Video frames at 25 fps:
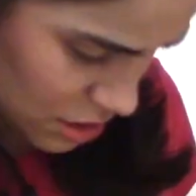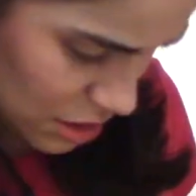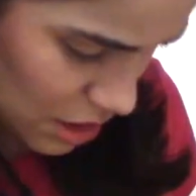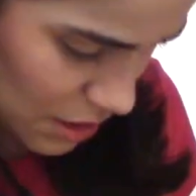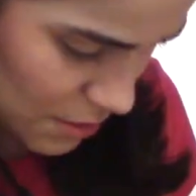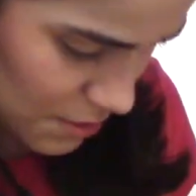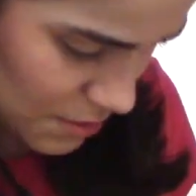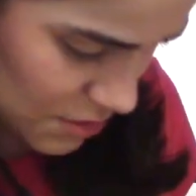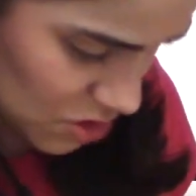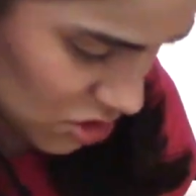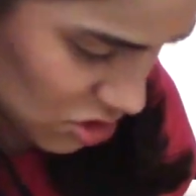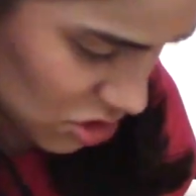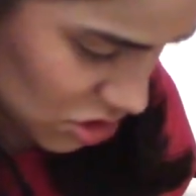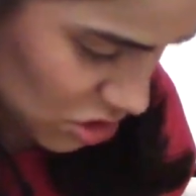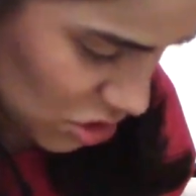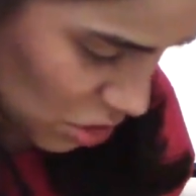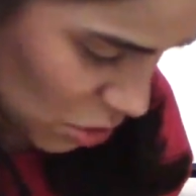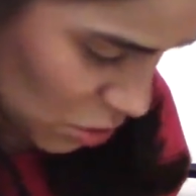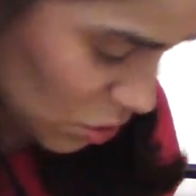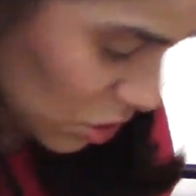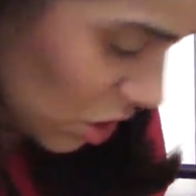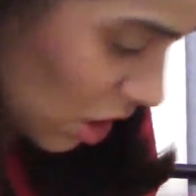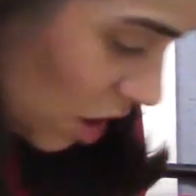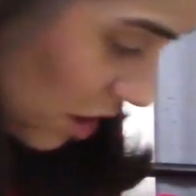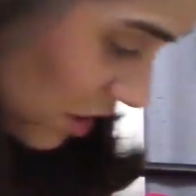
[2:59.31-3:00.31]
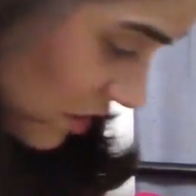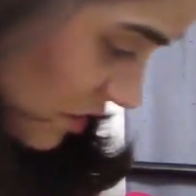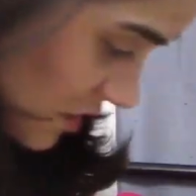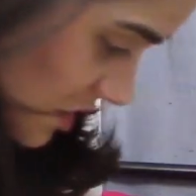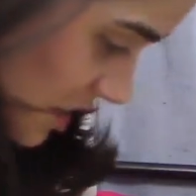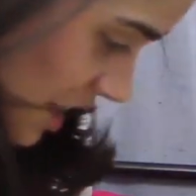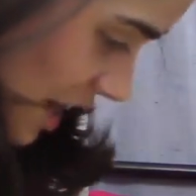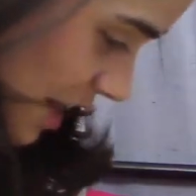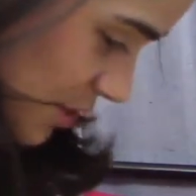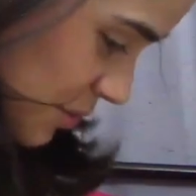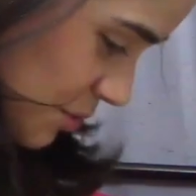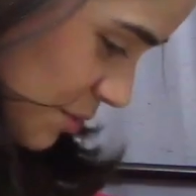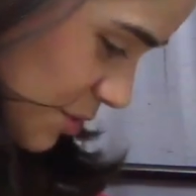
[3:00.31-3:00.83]
I'm so lost.
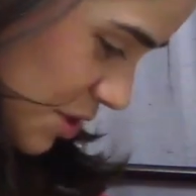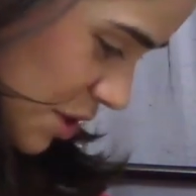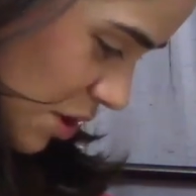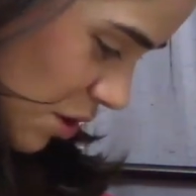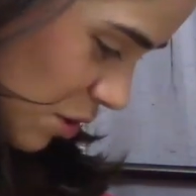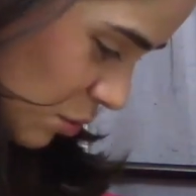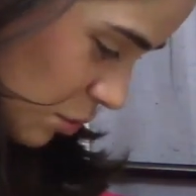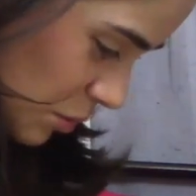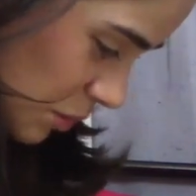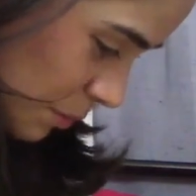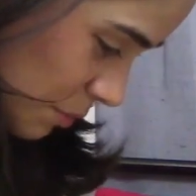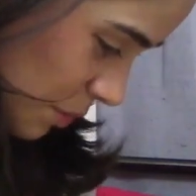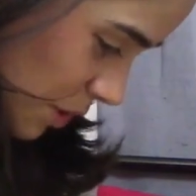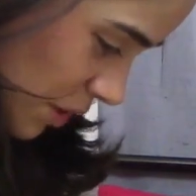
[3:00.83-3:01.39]
I don't know what